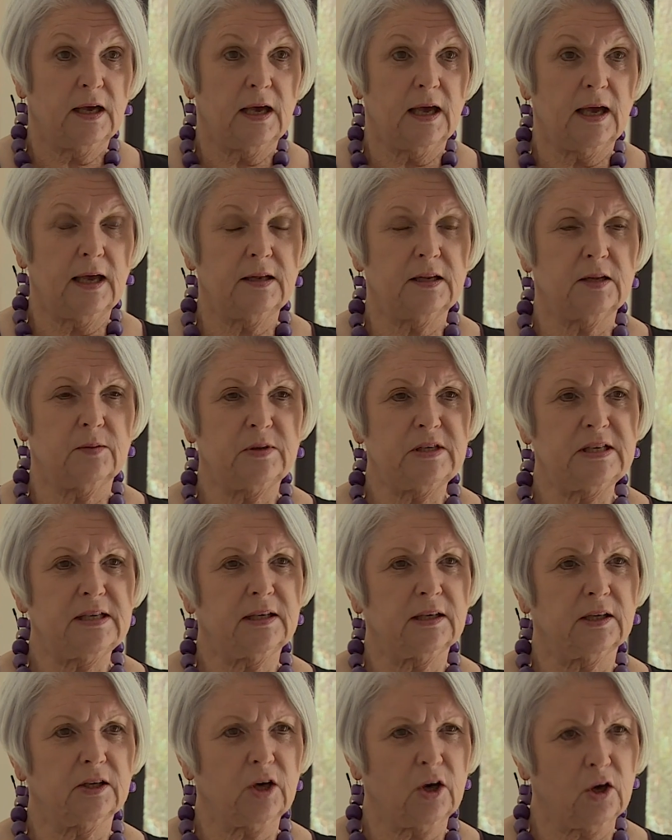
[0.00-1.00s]
And the
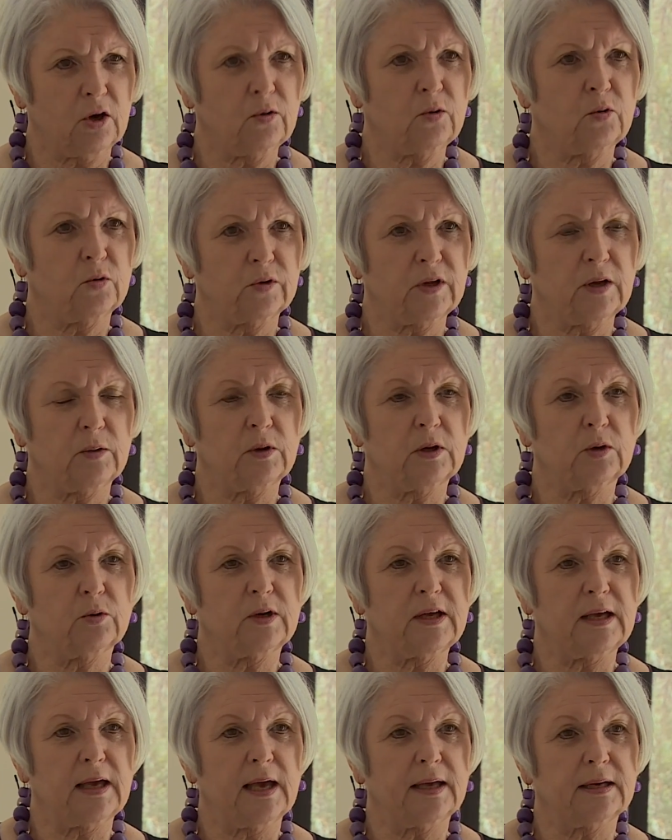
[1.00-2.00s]
particular cohort that we're
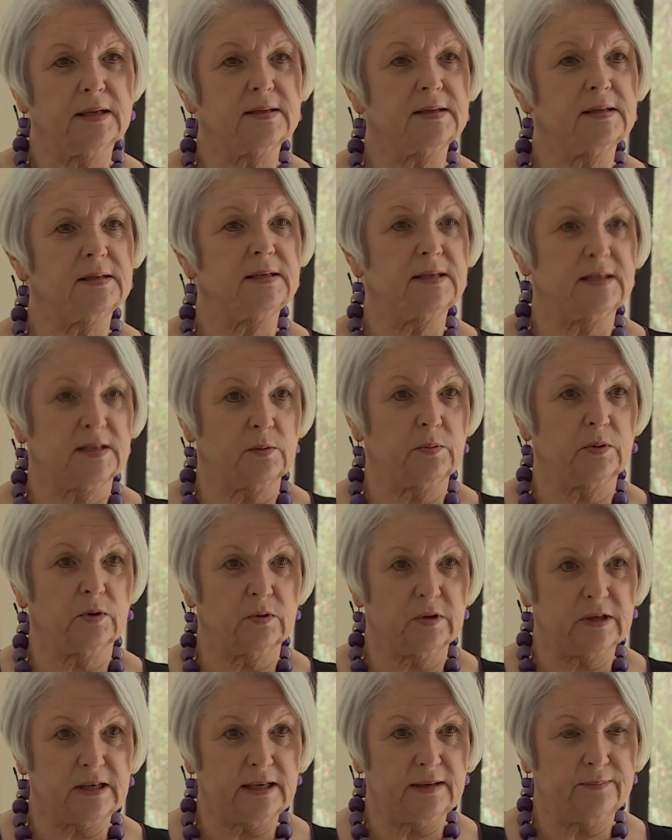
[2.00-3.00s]
looking at is
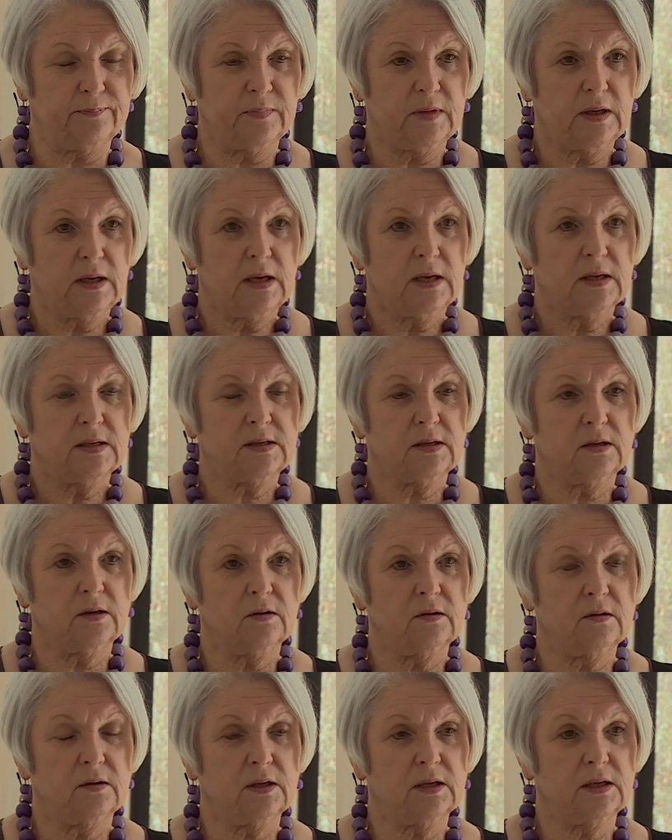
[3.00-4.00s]
disability.
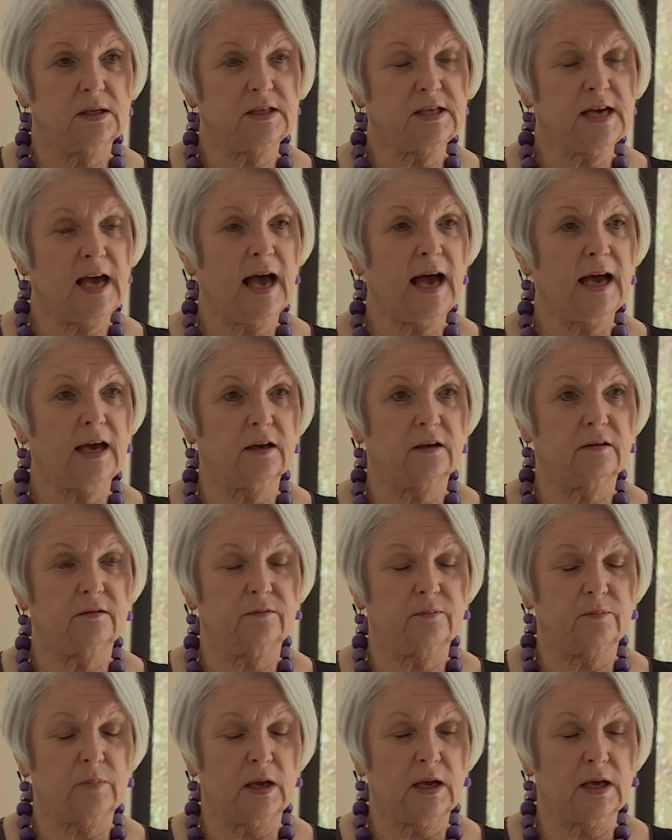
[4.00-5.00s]
So the target
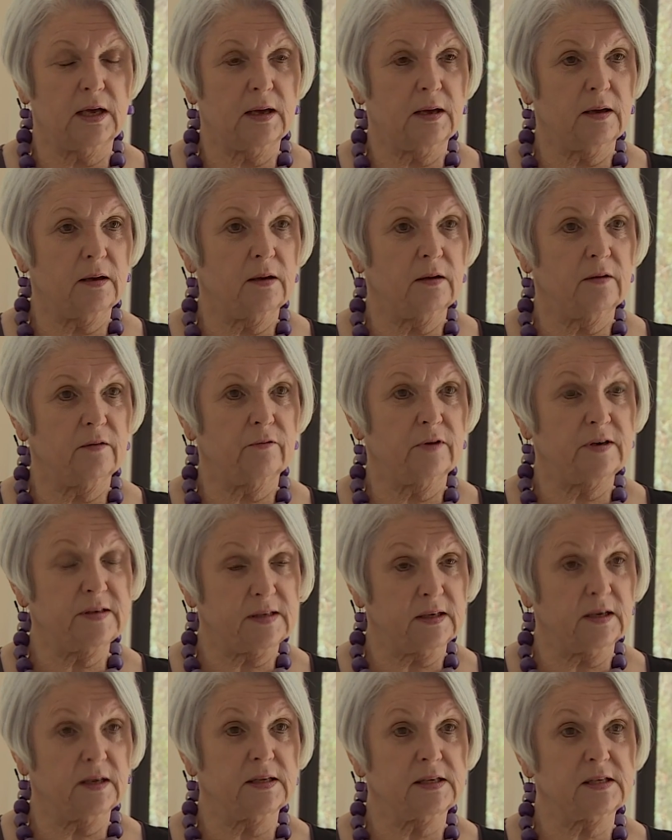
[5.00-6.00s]

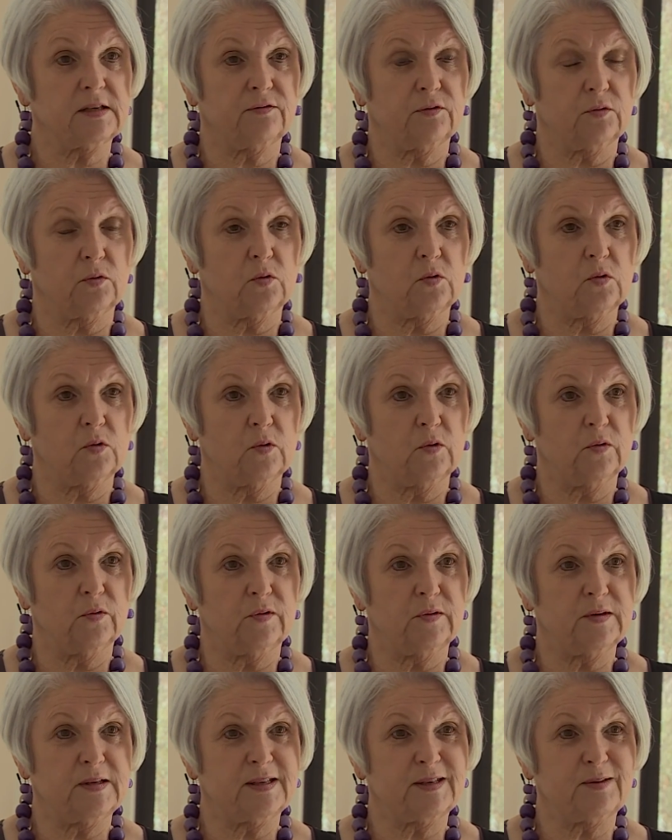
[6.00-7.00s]
residents for
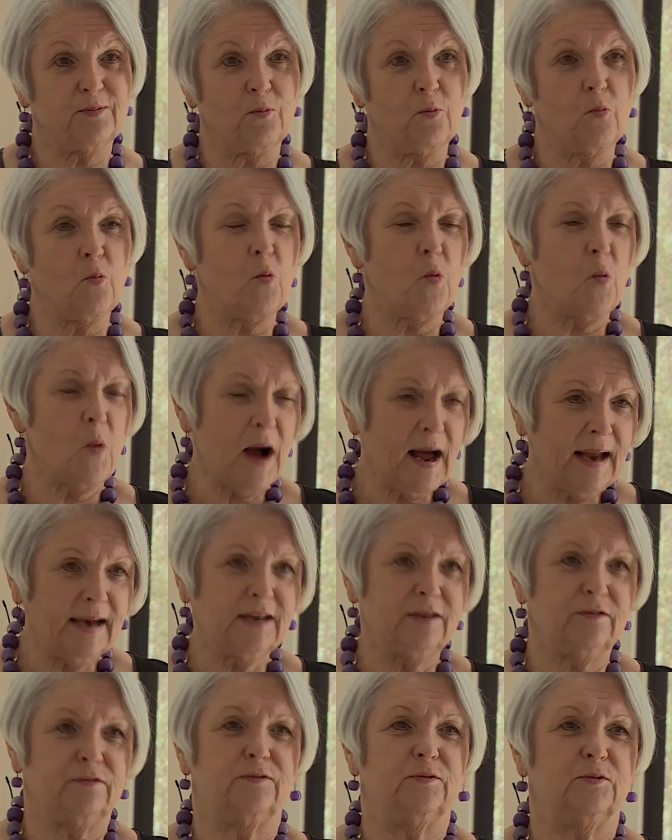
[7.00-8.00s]
this
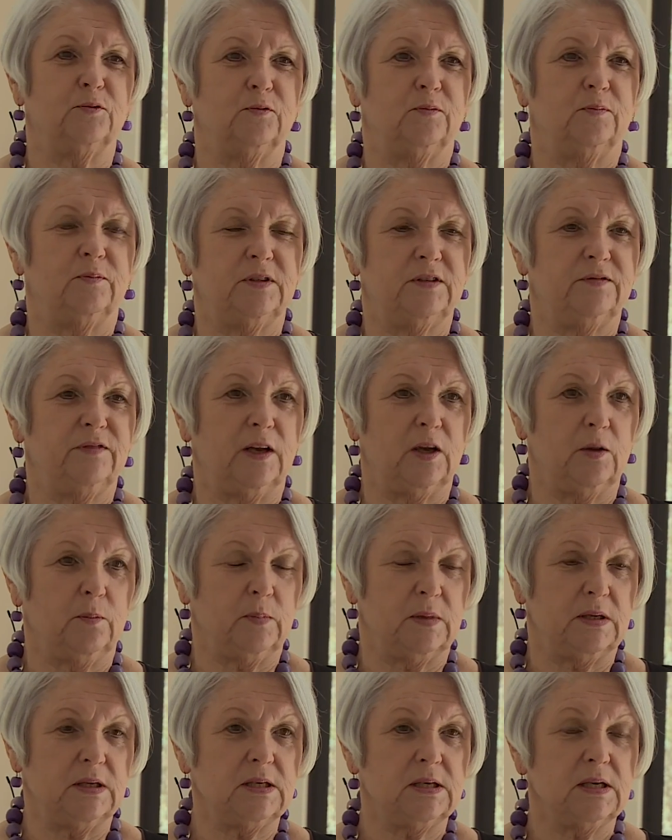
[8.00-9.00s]
wonderful
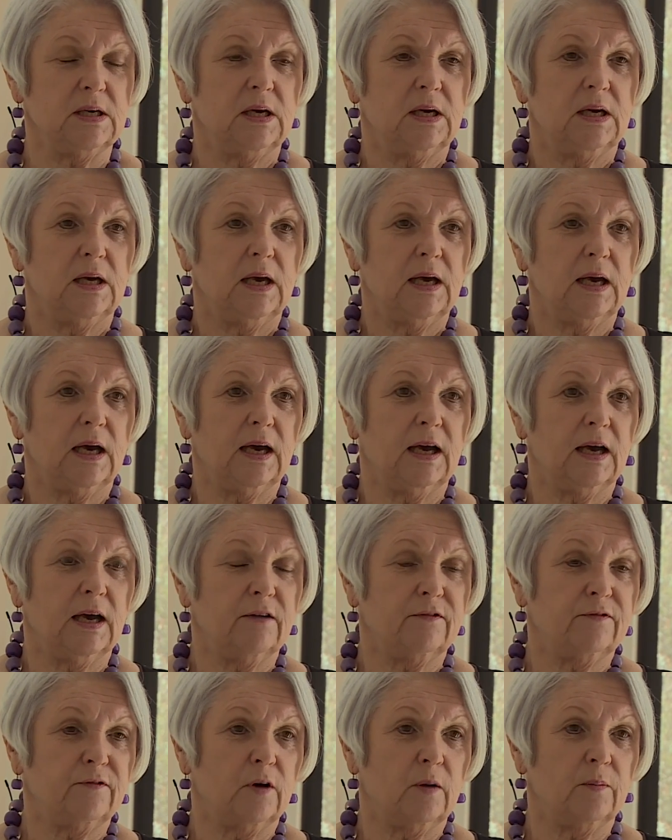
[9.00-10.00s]
development
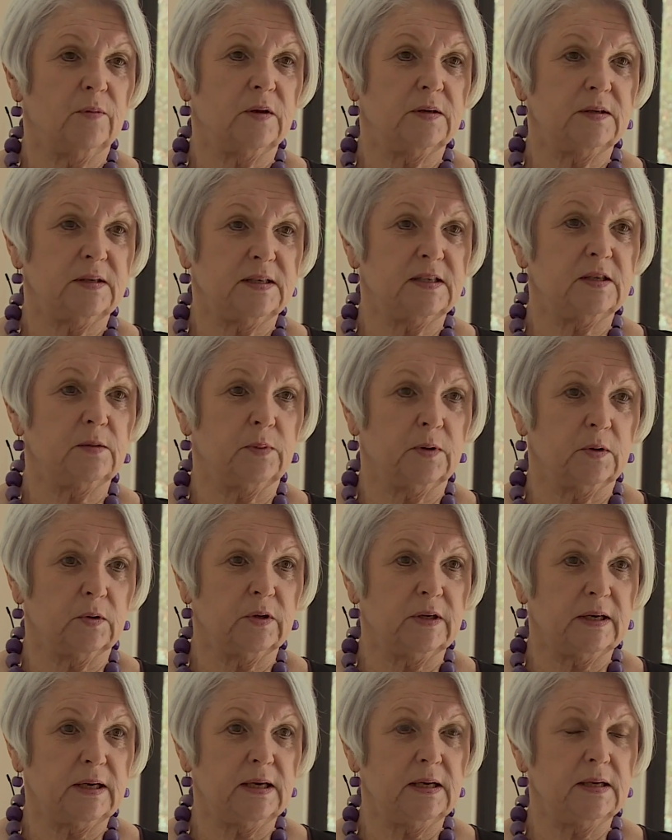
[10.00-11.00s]
are from the
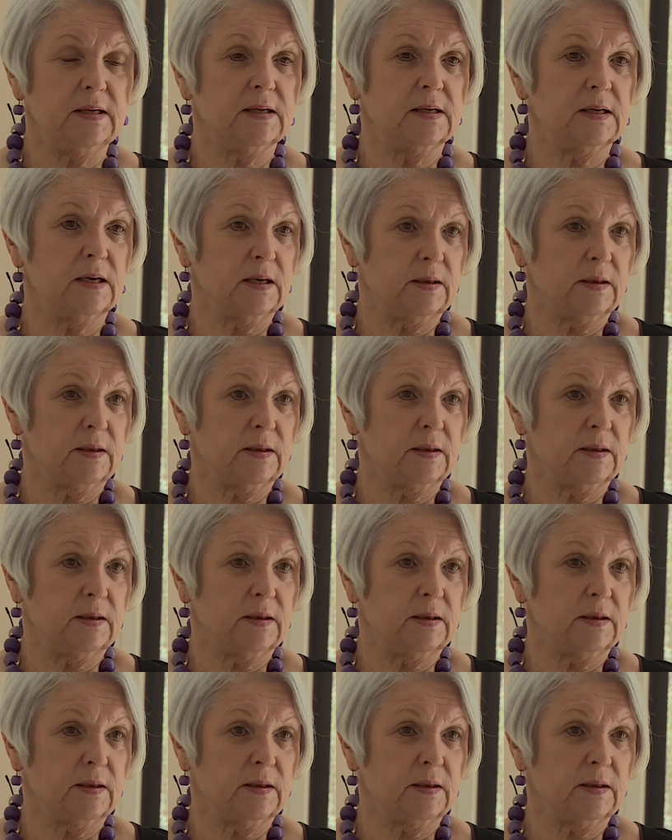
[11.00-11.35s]
Disability